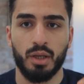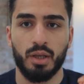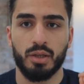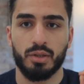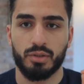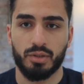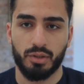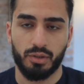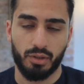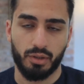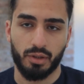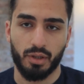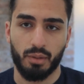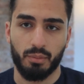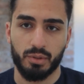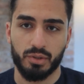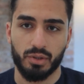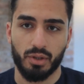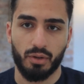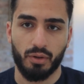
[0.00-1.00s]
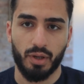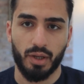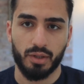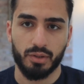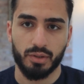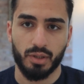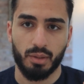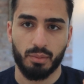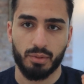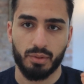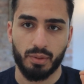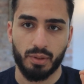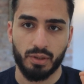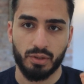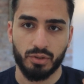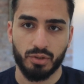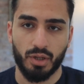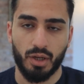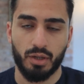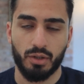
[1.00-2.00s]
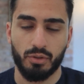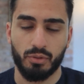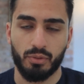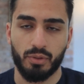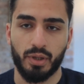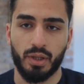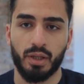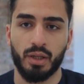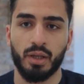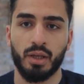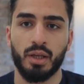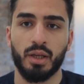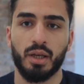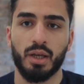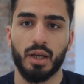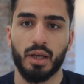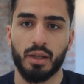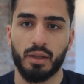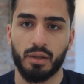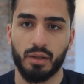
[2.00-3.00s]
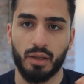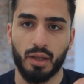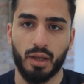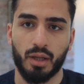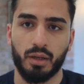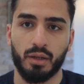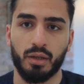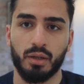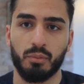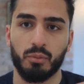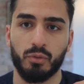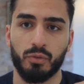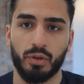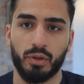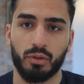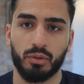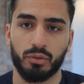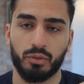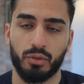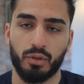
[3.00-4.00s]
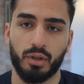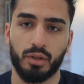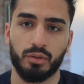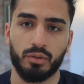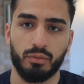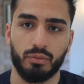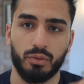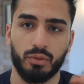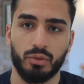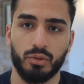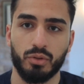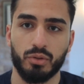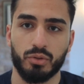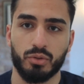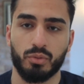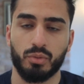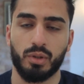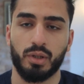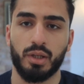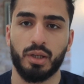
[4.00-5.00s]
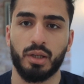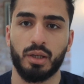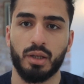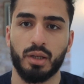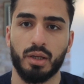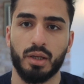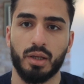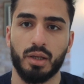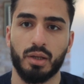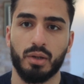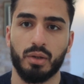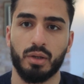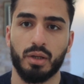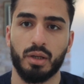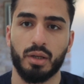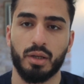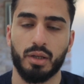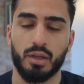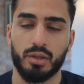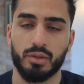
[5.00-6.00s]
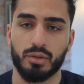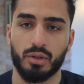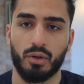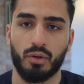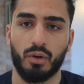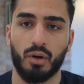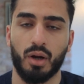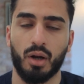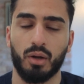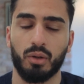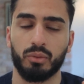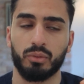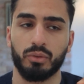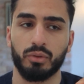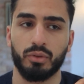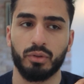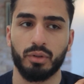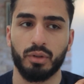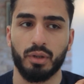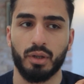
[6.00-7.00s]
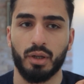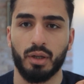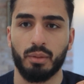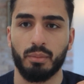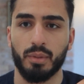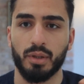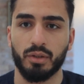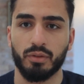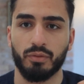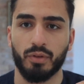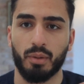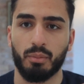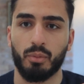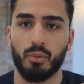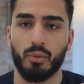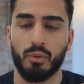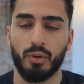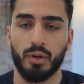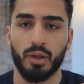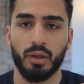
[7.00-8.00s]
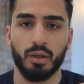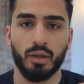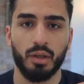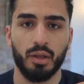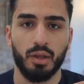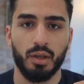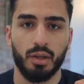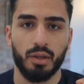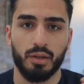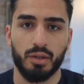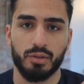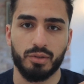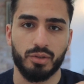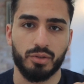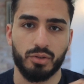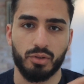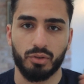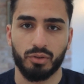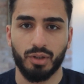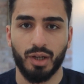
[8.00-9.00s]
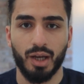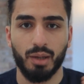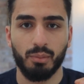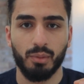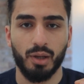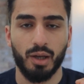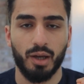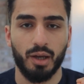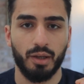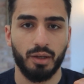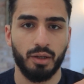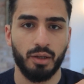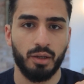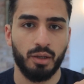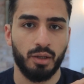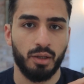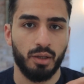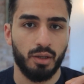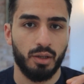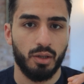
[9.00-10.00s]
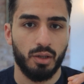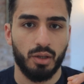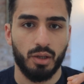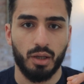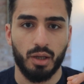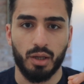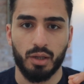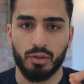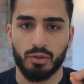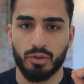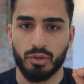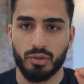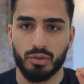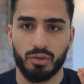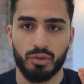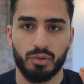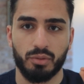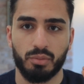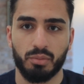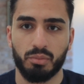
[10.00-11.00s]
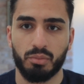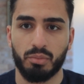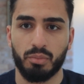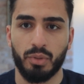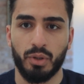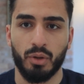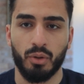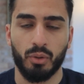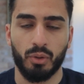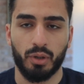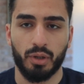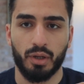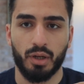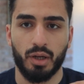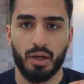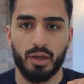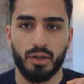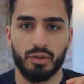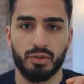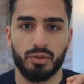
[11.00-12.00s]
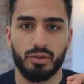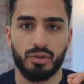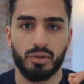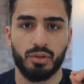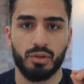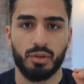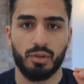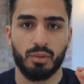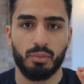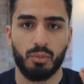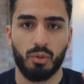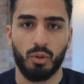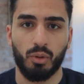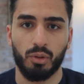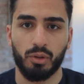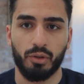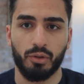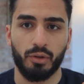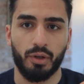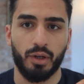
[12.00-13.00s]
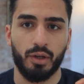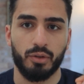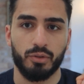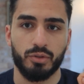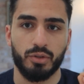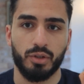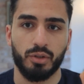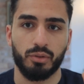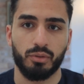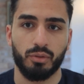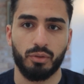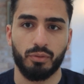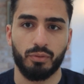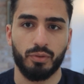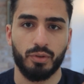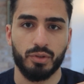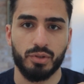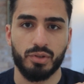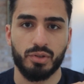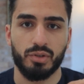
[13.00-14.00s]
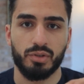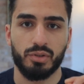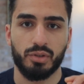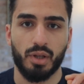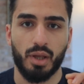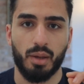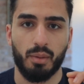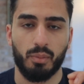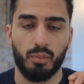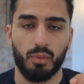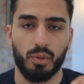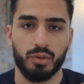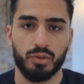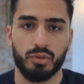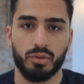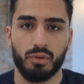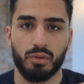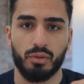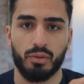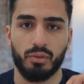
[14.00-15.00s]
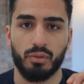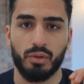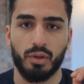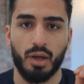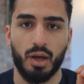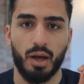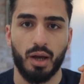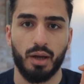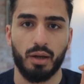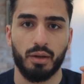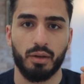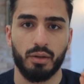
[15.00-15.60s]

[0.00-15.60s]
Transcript: sitting the MSRA exam in January, and then moving on to the interview usually is around mid-February. This is your timeline. Just be organized, put all your energy into the first step. Once you're through that,